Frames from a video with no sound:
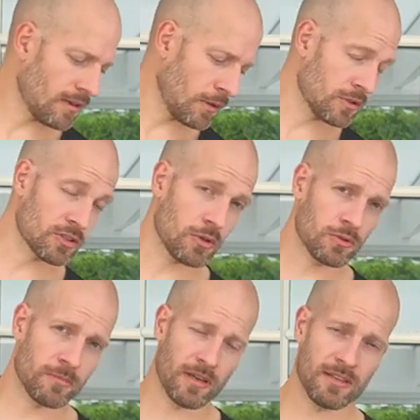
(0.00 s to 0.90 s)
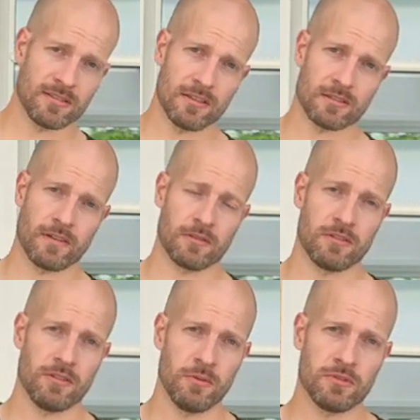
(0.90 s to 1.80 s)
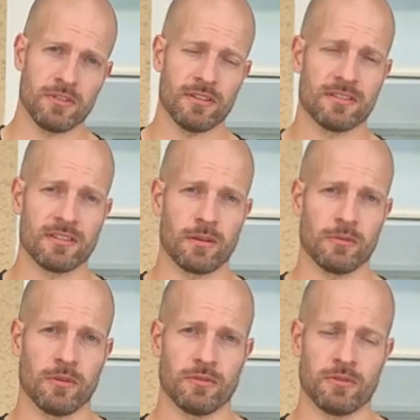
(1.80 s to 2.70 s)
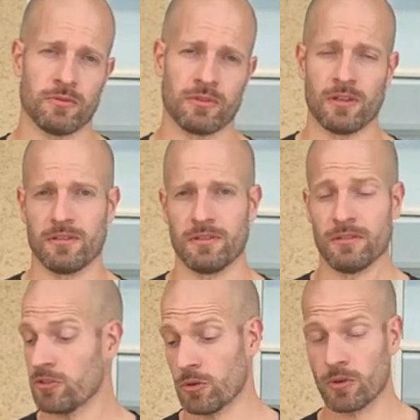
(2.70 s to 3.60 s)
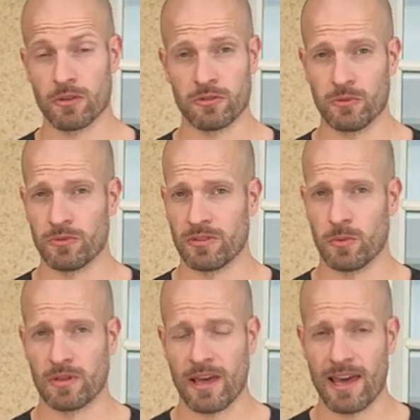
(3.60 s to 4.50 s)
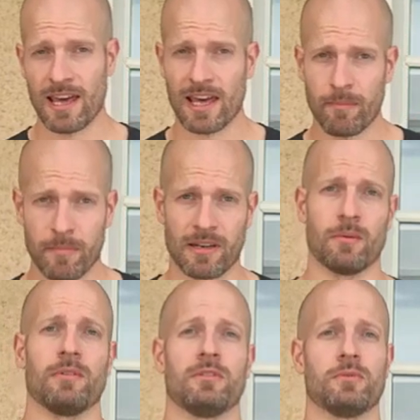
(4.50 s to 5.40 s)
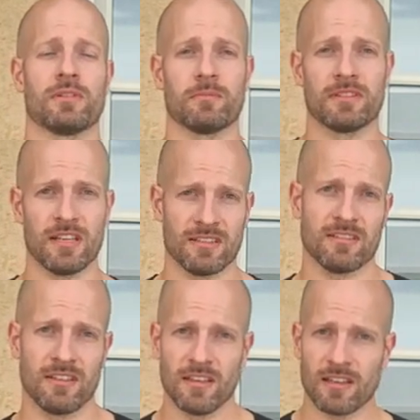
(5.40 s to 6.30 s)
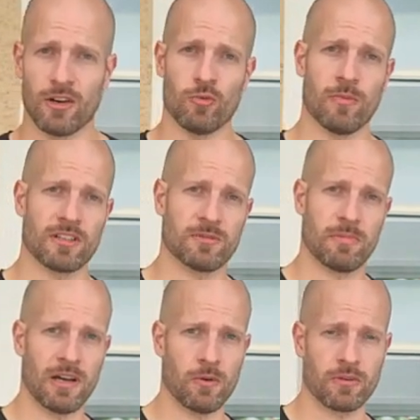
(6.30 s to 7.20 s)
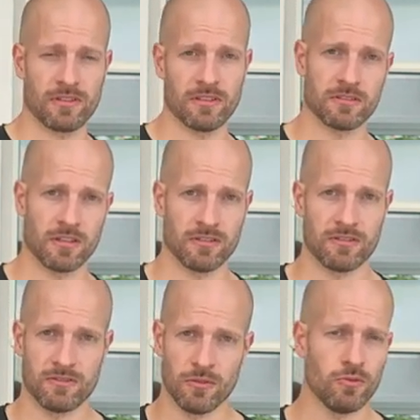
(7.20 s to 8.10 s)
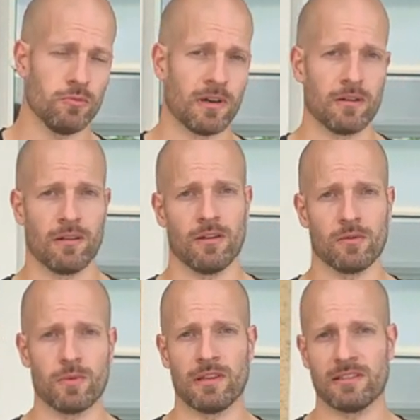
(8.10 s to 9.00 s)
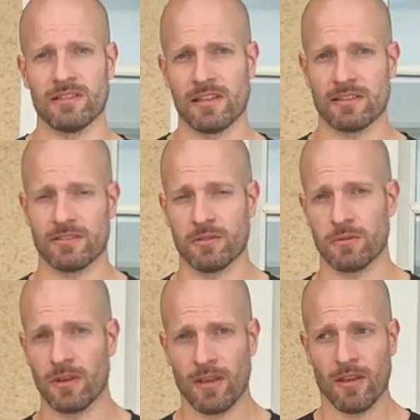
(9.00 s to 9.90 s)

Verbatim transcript: I will show you the basics of how to use it, and I will also show you how to use it with the app, and I will do some testing, how much power does it consume, how long will it take to